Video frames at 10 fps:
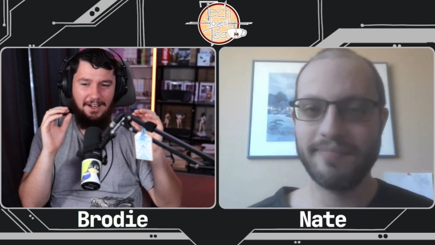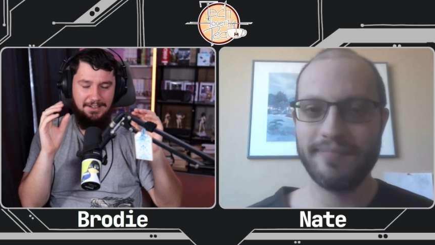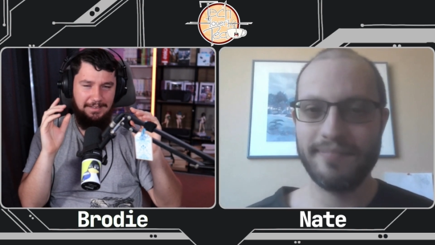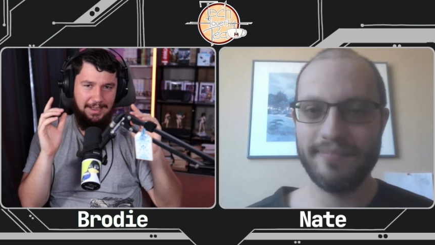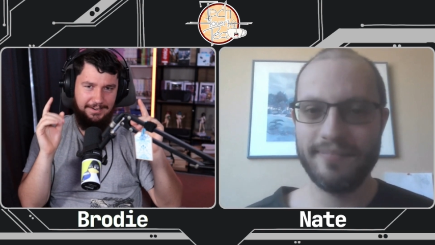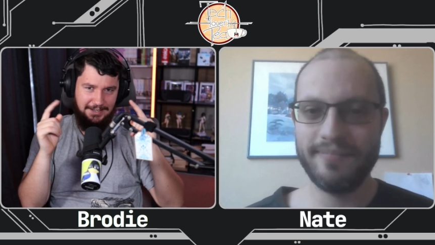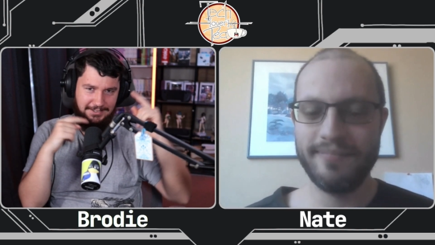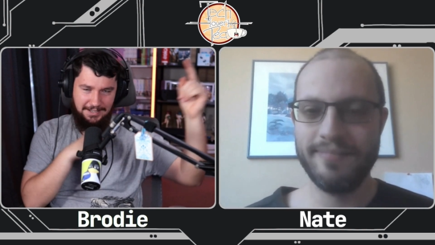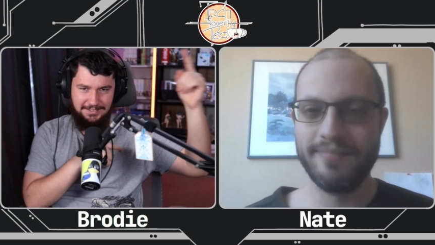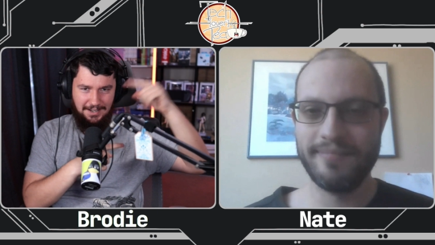Speaker 1: and it's
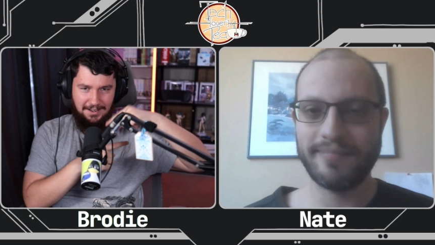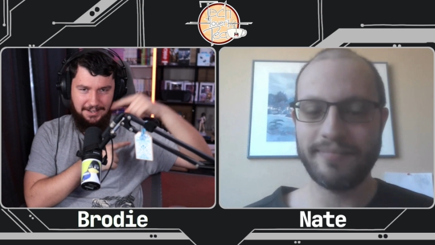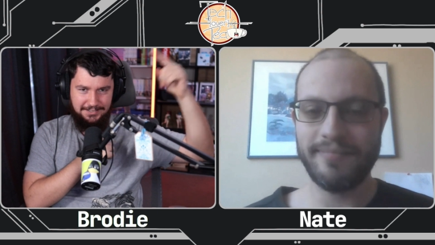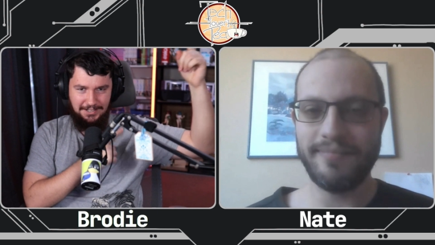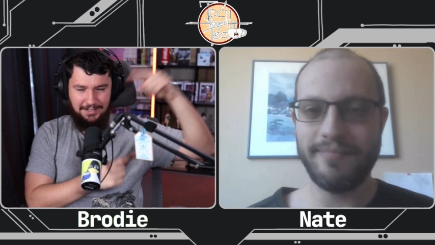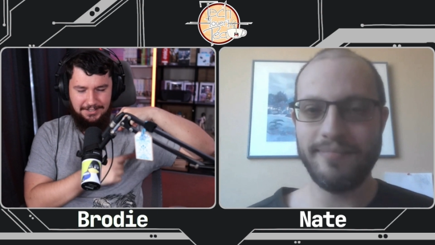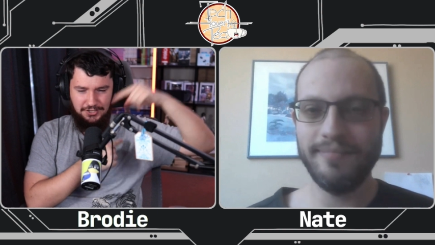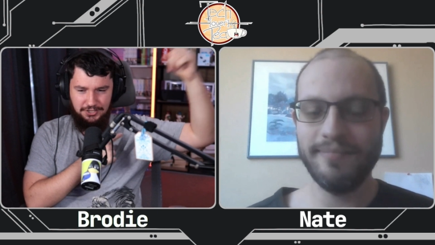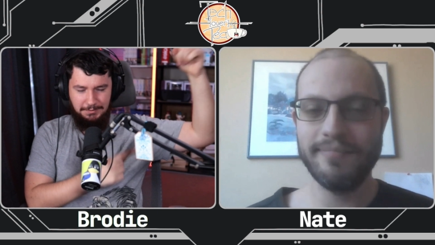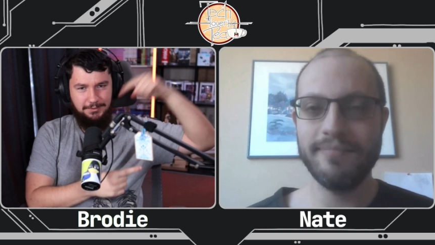it's hard to like
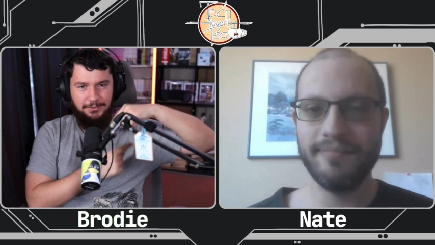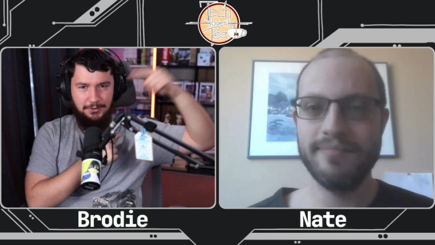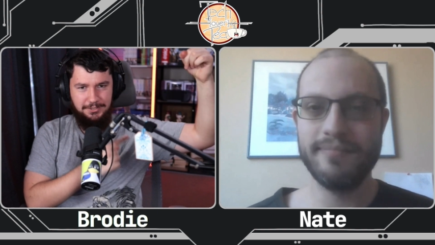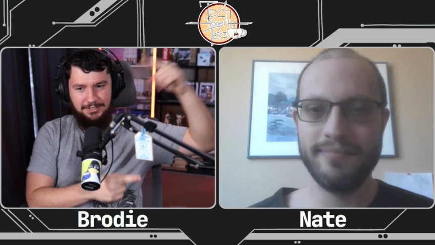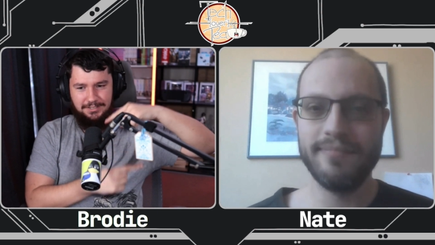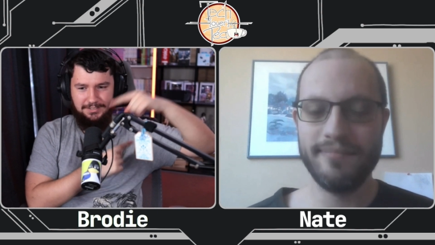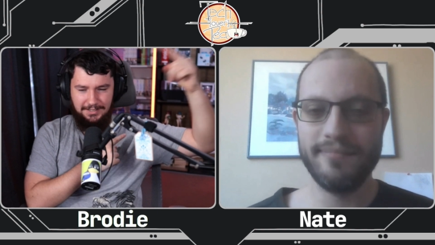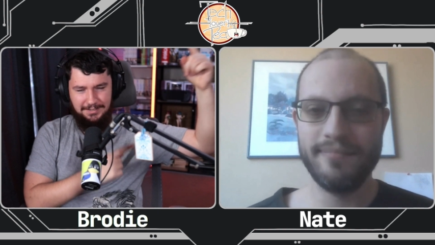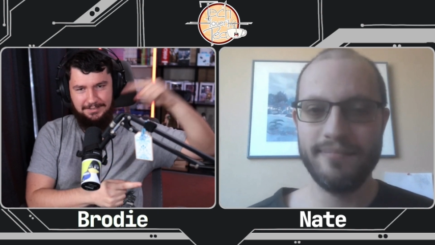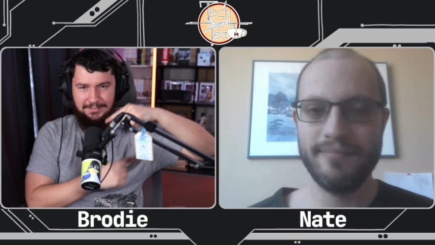shift focus
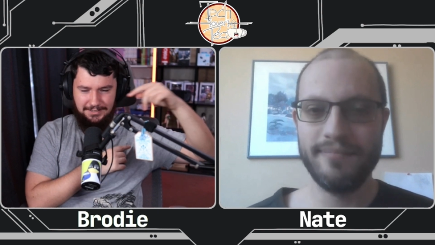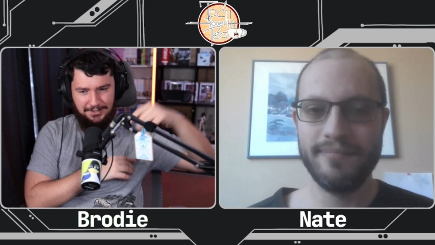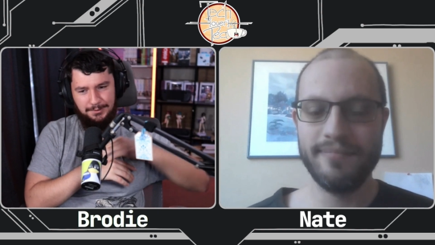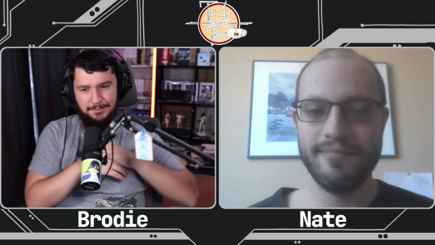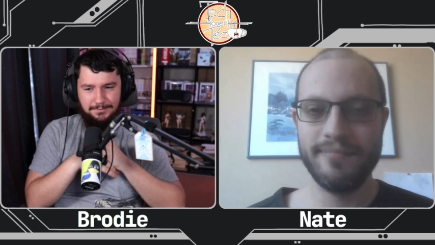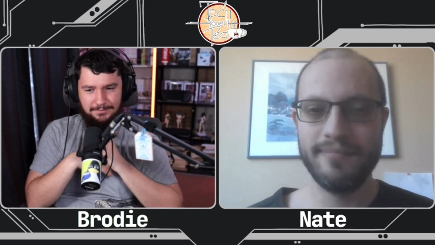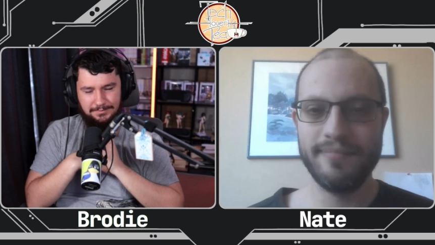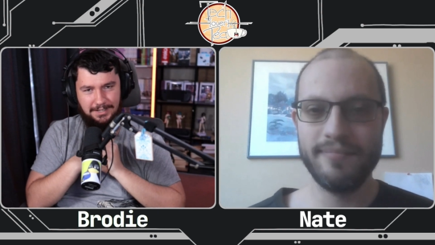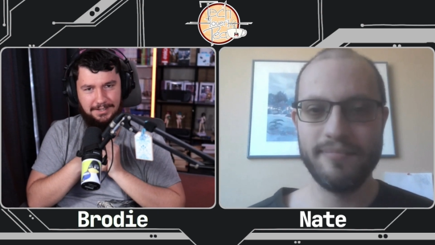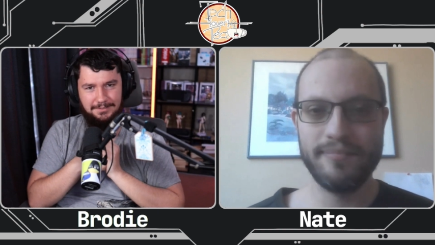and you know yeah.